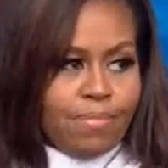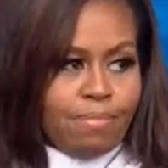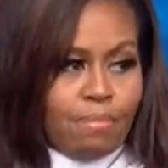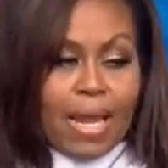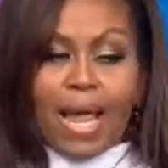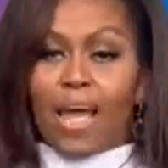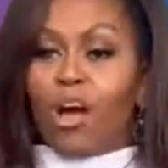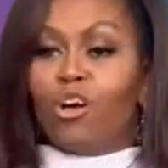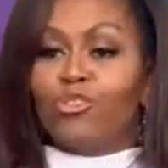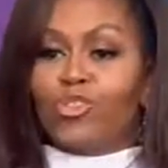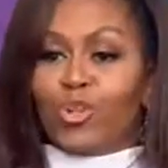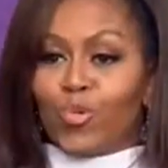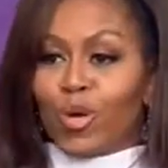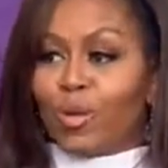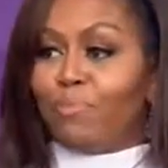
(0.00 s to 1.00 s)
But I
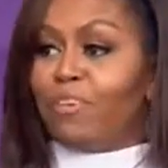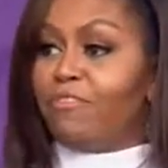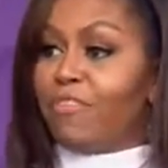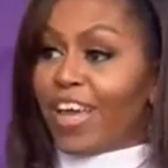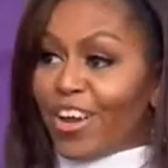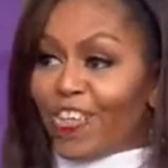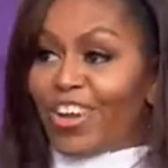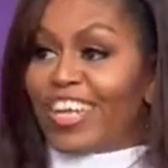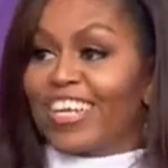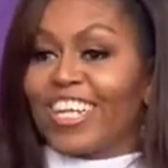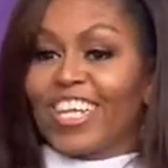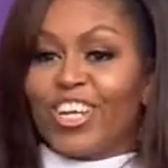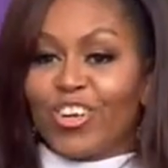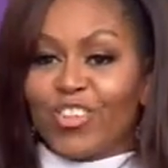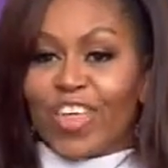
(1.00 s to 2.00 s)
also want to be very
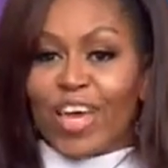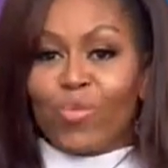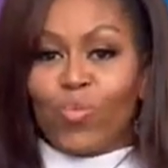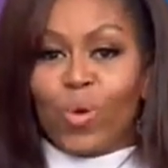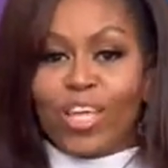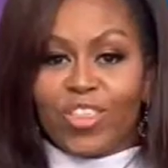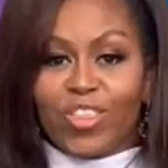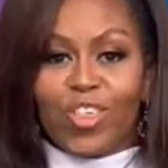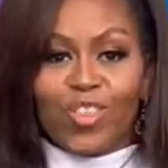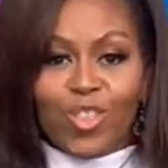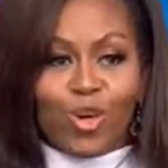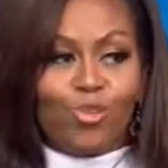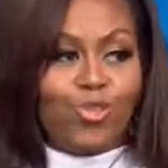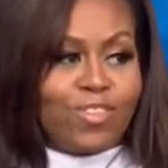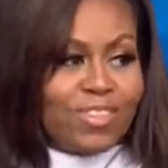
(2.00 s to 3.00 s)
clear that with
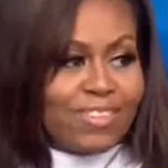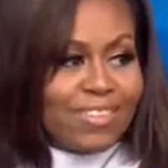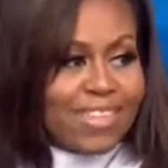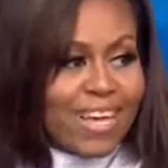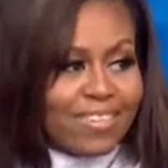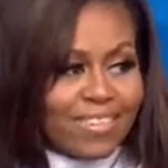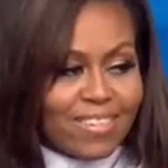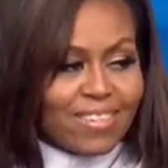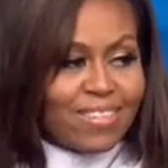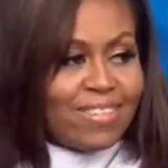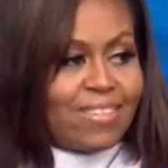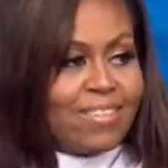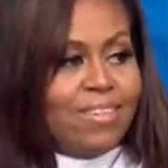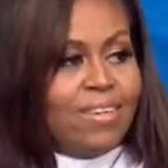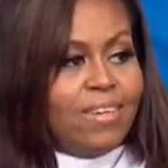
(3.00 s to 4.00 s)
those
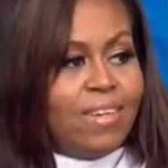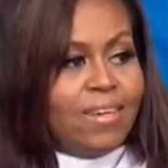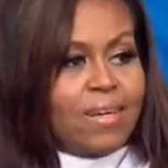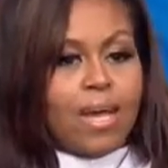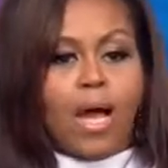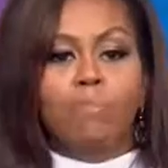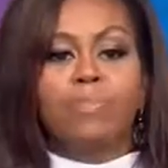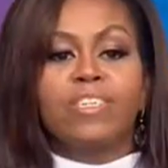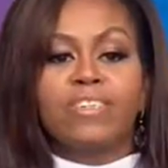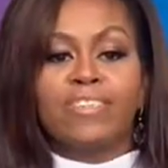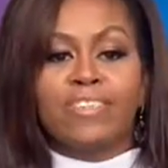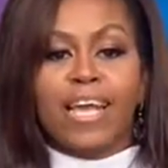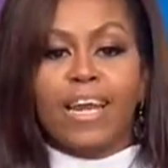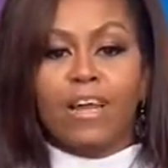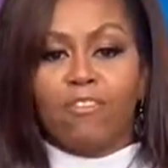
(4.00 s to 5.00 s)
successes comes a
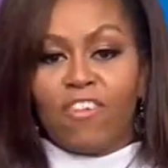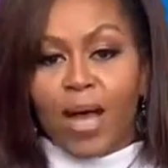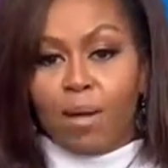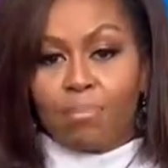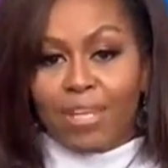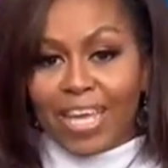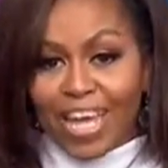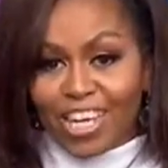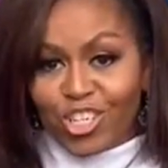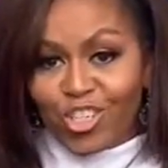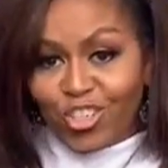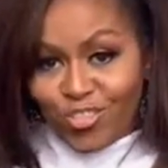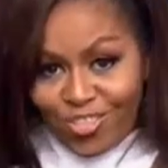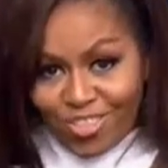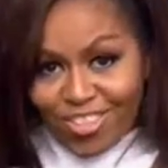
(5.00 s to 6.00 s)
set of
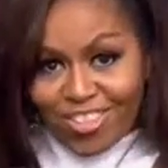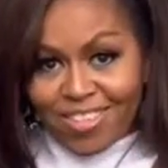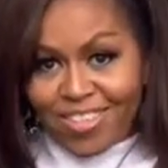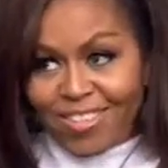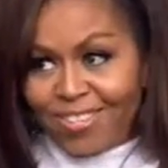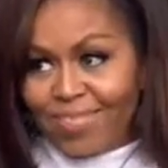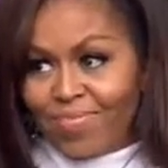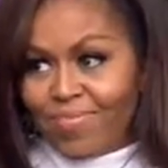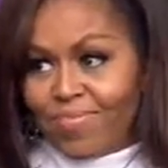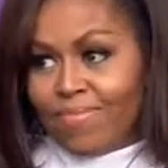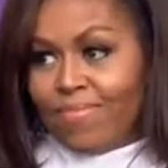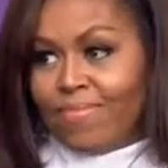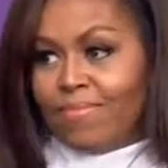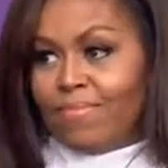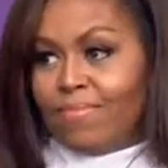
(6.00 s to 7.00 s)
obligations
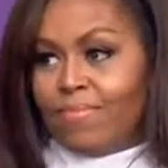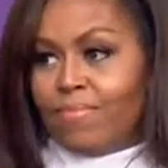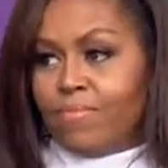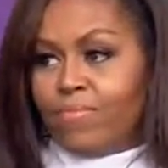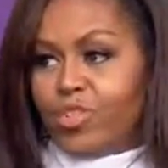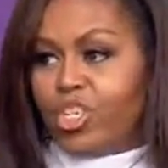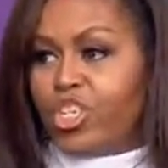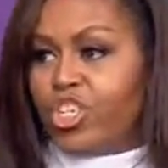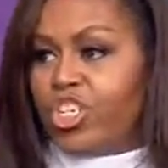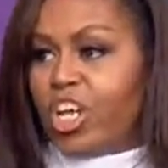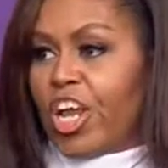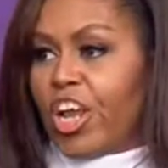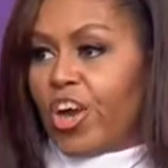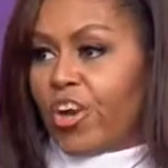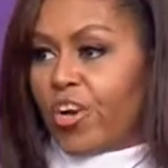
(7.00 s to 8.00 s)
to
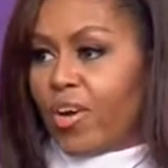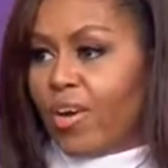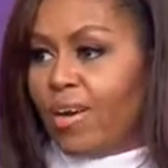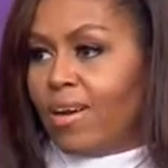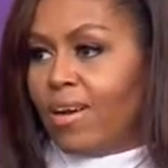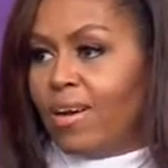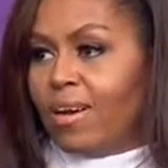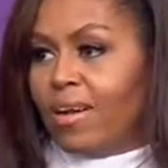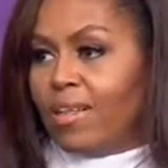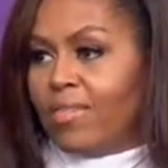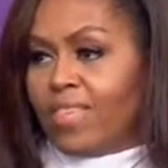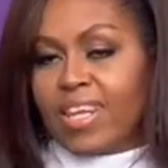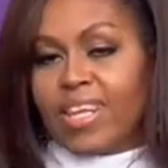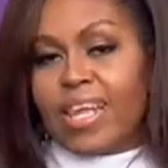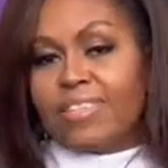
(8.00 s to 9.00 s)
share
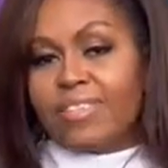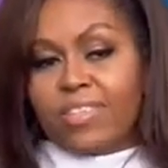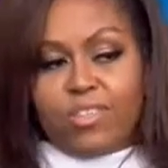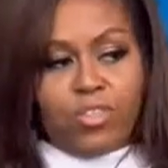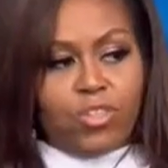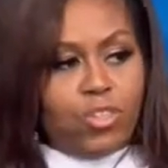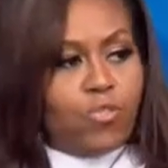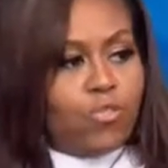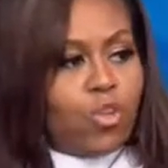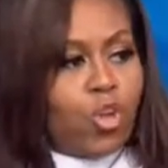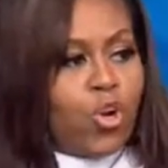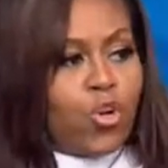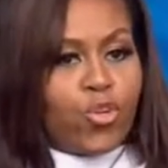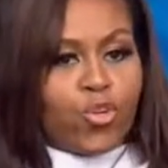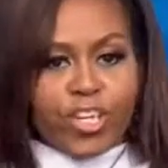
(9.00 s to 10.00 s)
the lessons you've
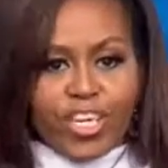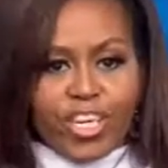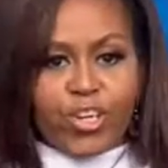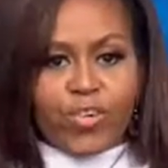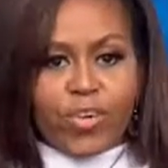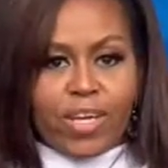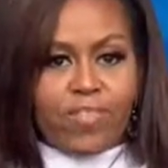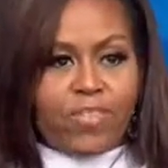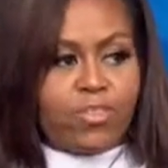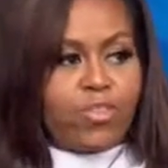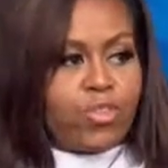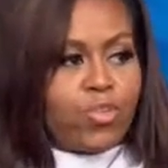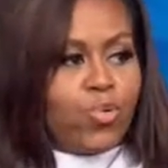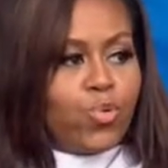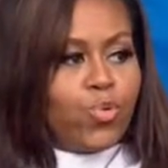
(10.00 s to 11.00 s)
learned here at this
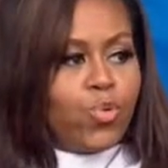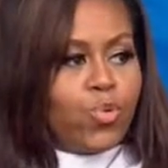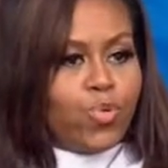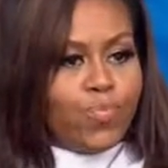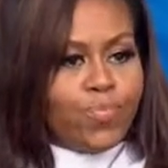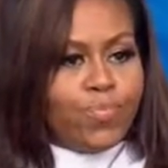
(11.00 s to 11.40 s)
school,